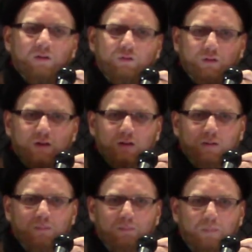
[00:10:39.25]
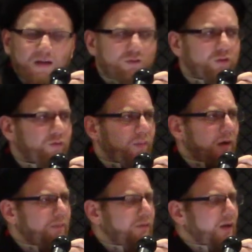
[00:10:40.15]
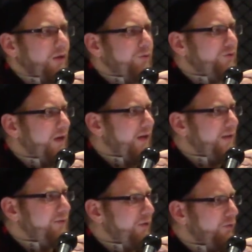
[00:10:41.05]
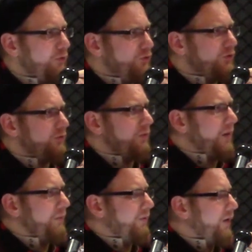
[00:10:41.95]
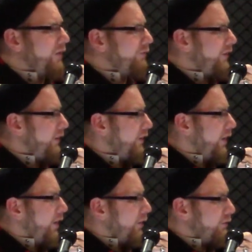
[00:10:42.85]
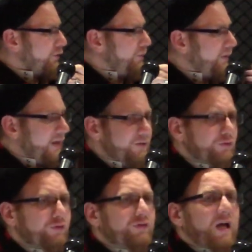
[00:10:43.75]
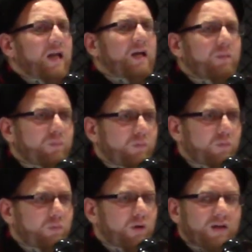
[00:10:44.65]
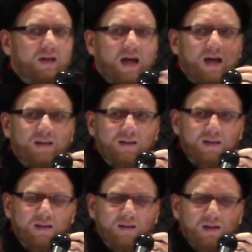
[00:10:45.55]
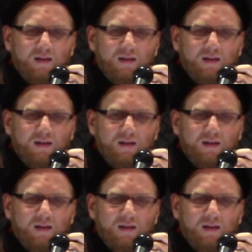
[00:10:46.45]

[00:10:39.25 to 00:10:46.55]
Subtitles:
So the message of Abu Abdullah al-Hussein, the revolution of Abu Abdullah al-Hussein, was a place to stand up, where he had the